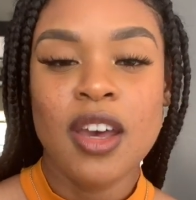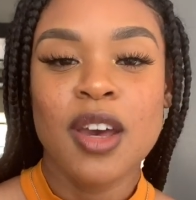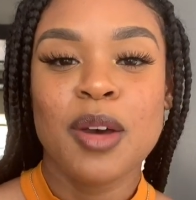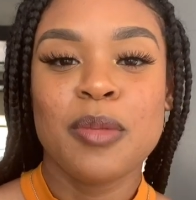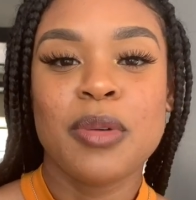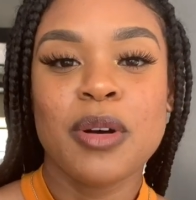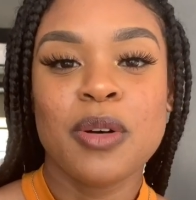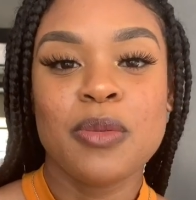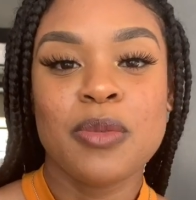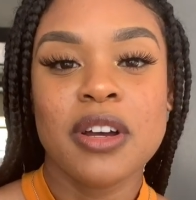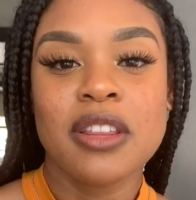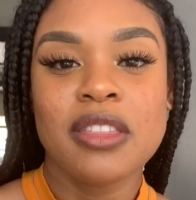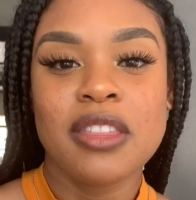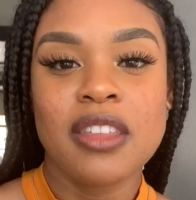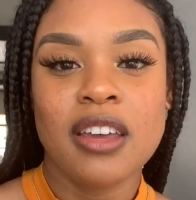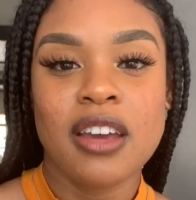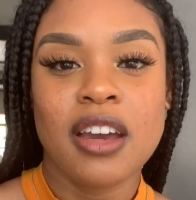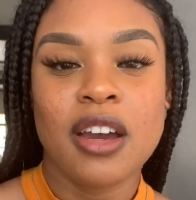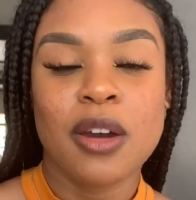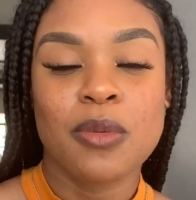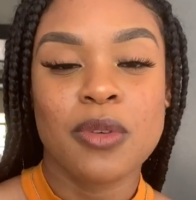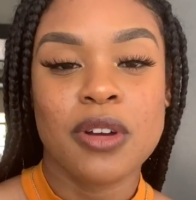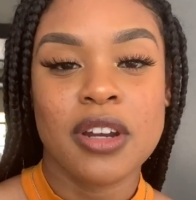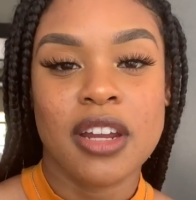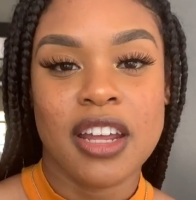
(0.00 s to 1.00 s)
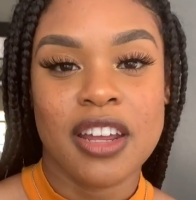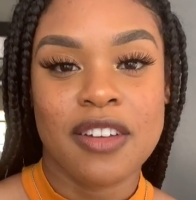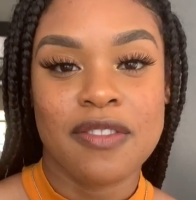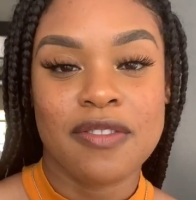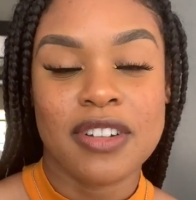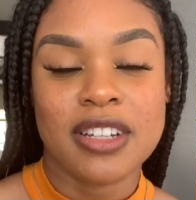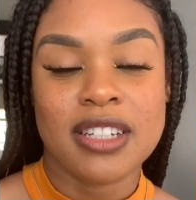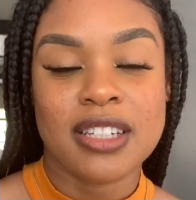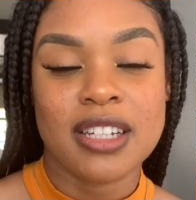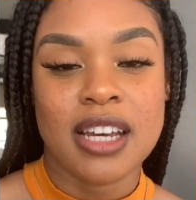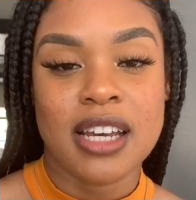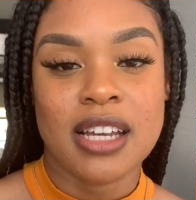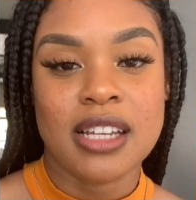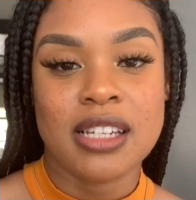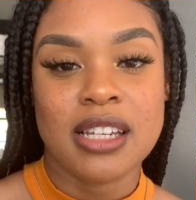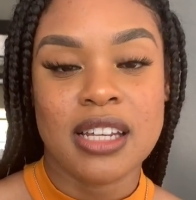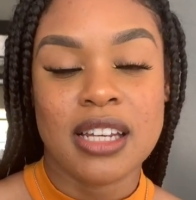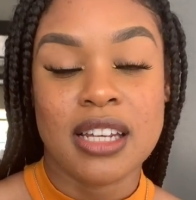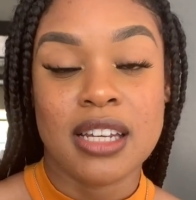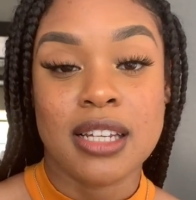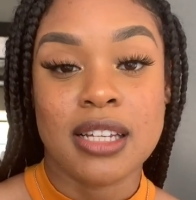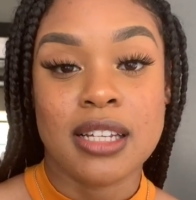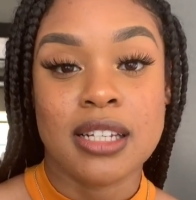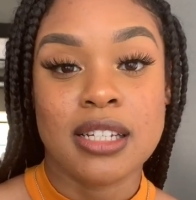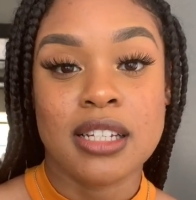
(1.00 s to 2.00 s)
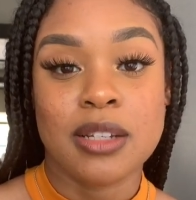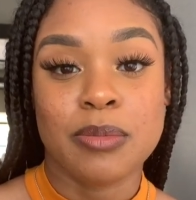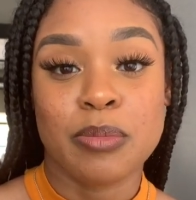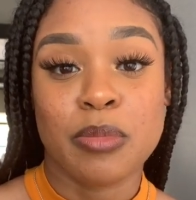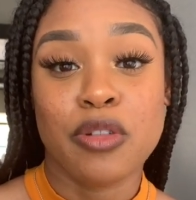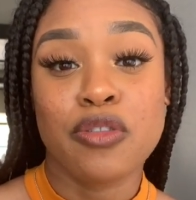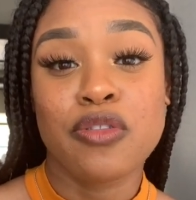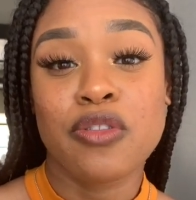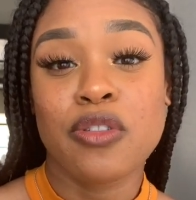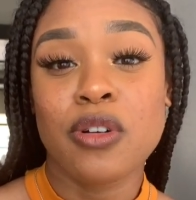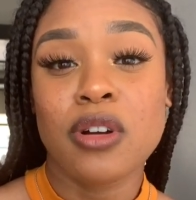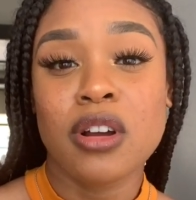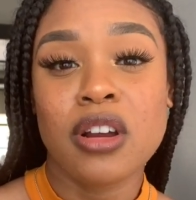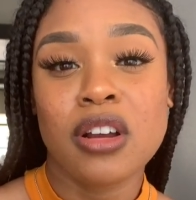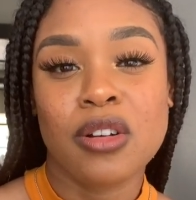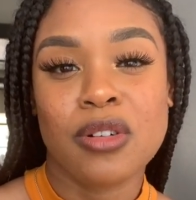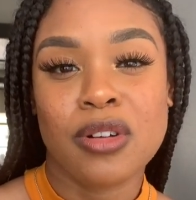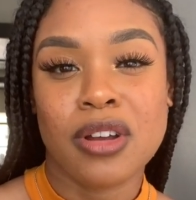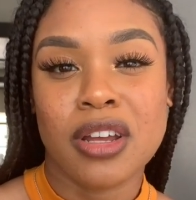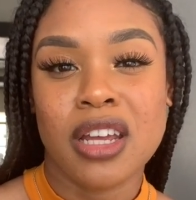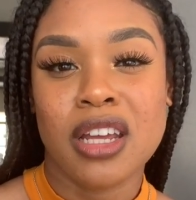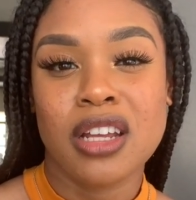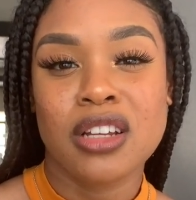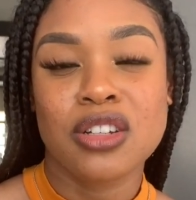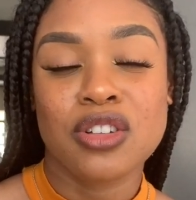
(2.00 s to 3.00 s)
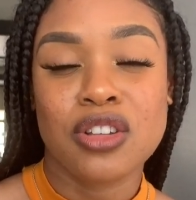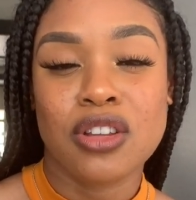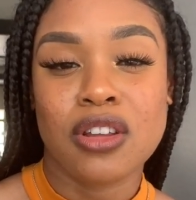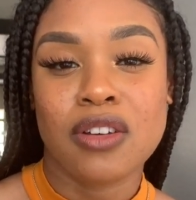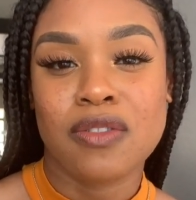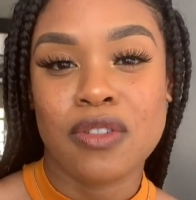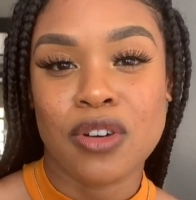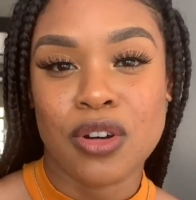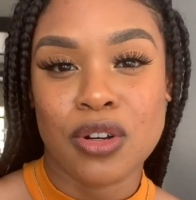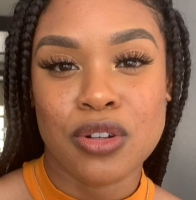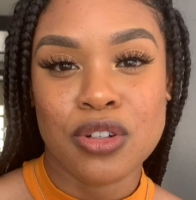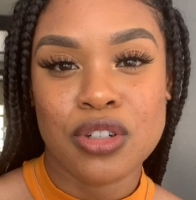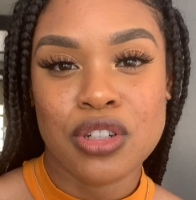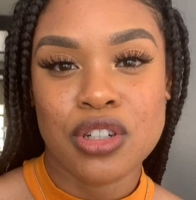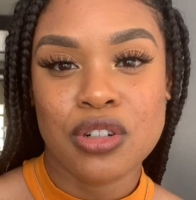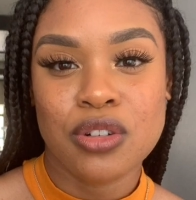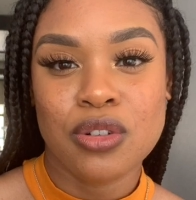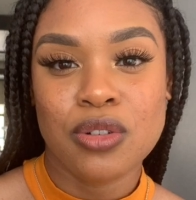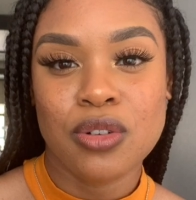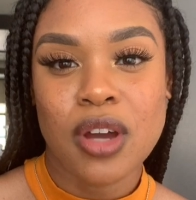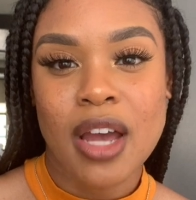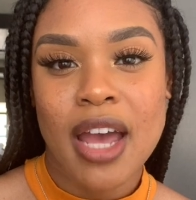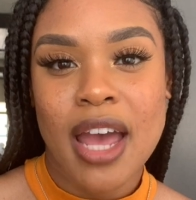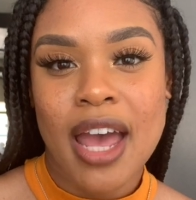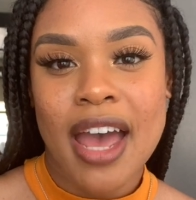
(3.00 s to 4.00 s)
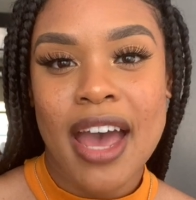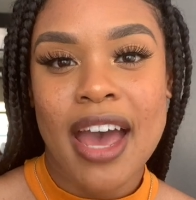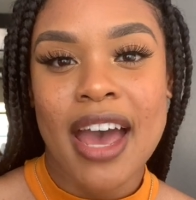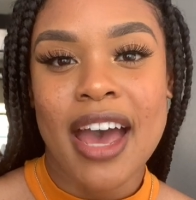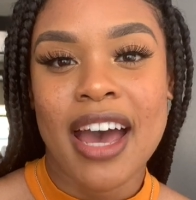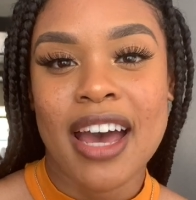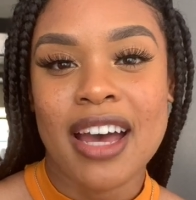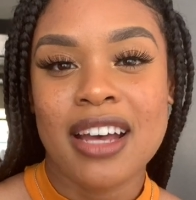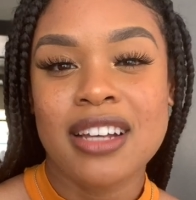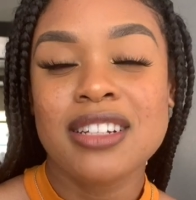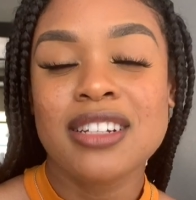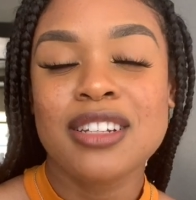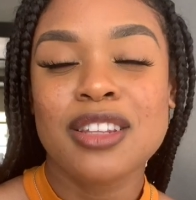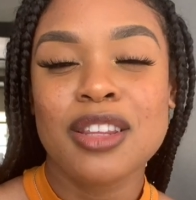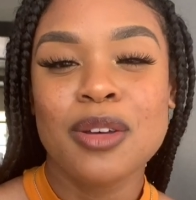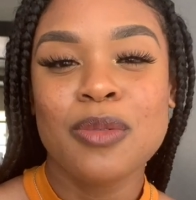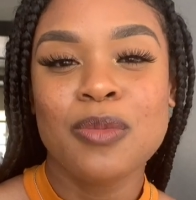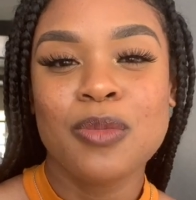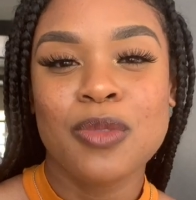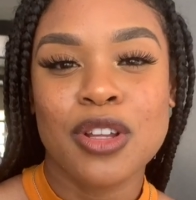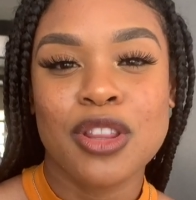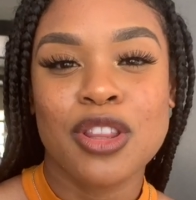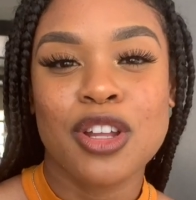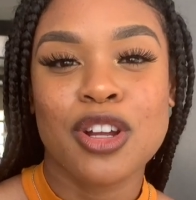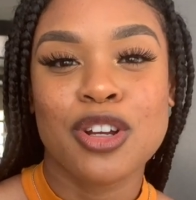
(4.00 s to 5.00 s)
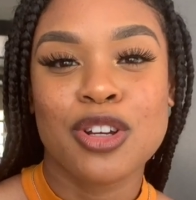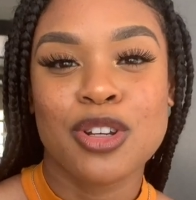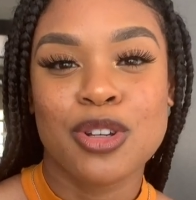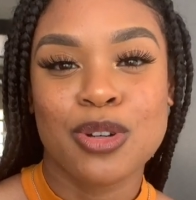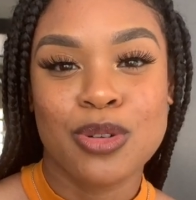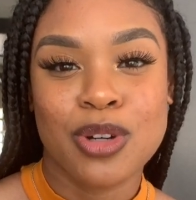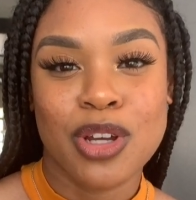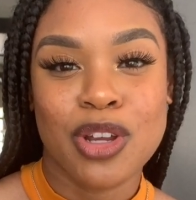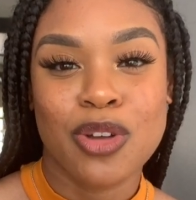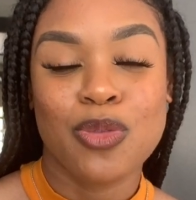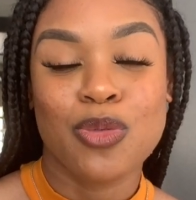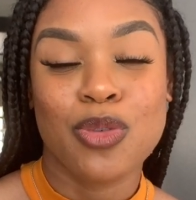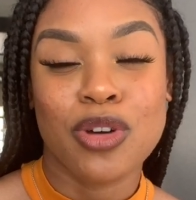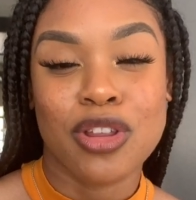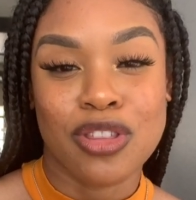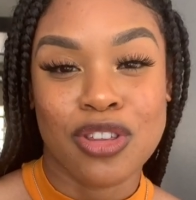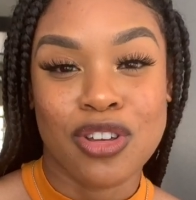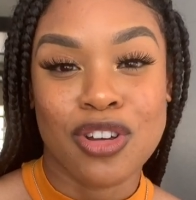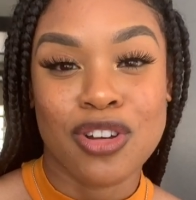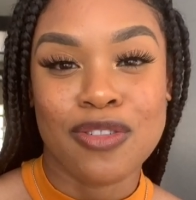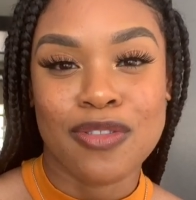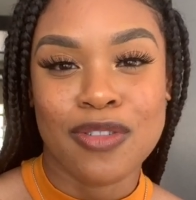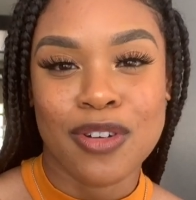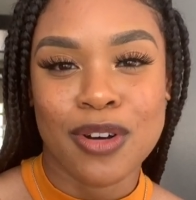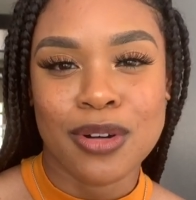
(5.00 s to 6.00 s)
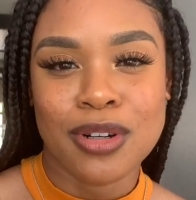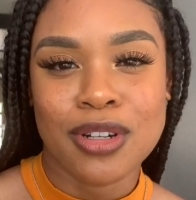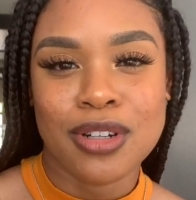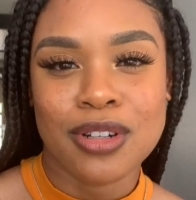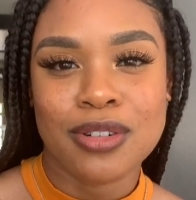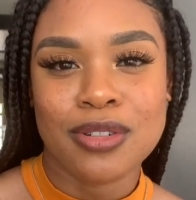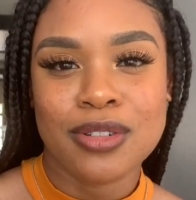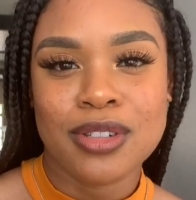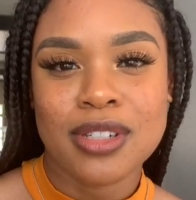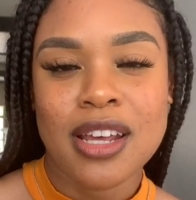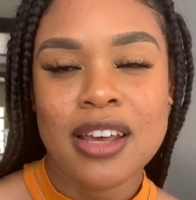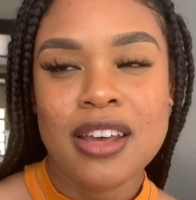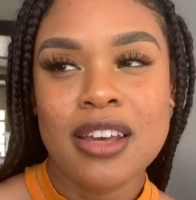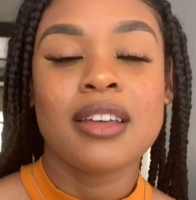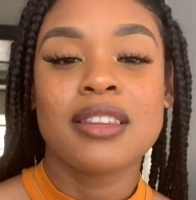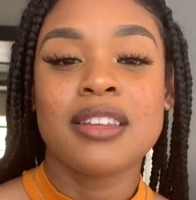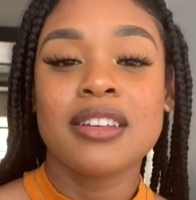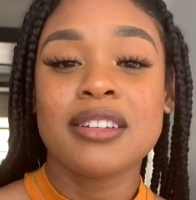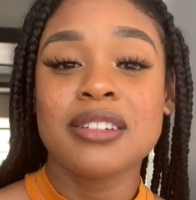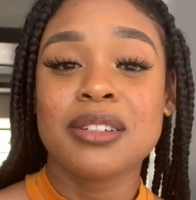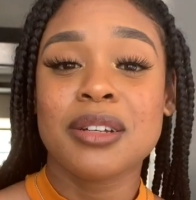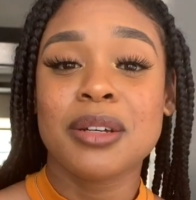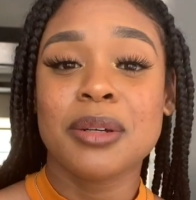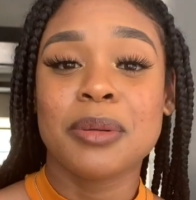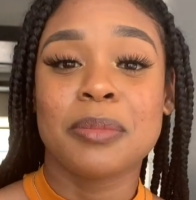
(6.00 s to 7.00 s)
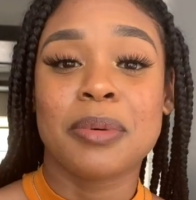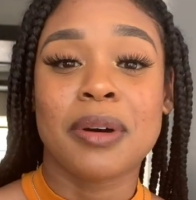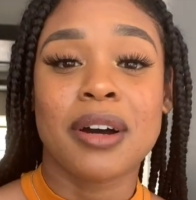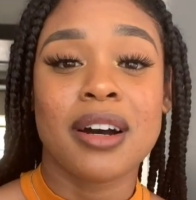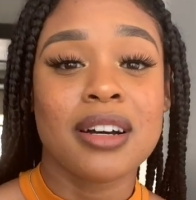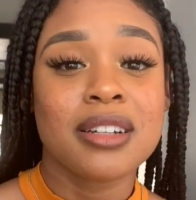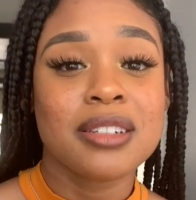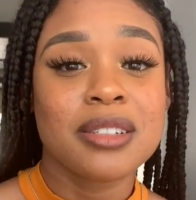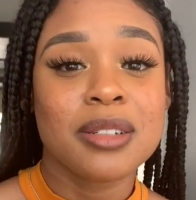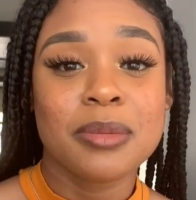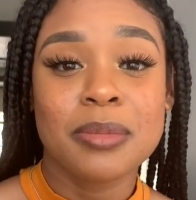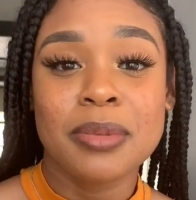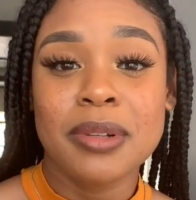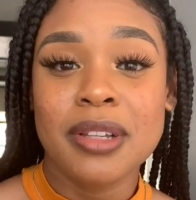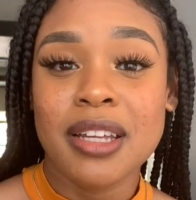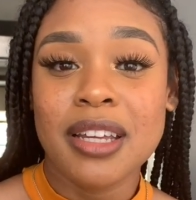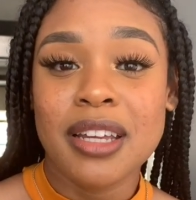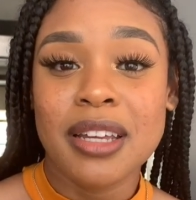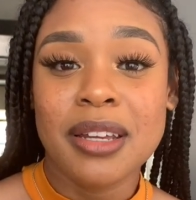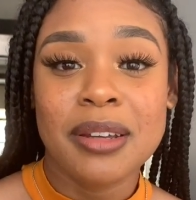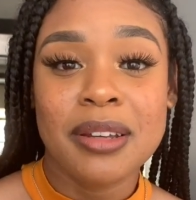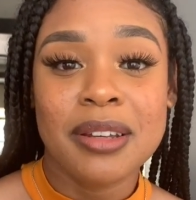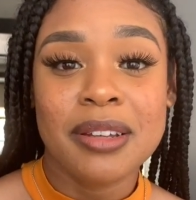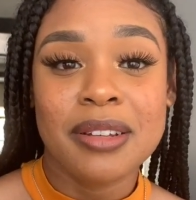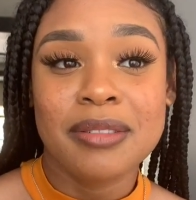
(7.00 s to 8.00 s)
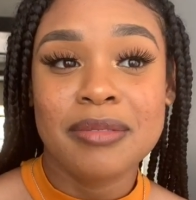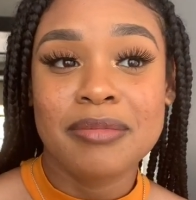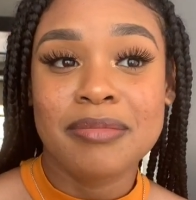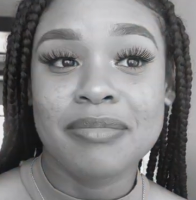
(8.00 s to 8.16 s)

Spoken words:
But one thing I want to emphasize is before agreeing to the photo shoot, ask them what they're doing with your photos. This could possibly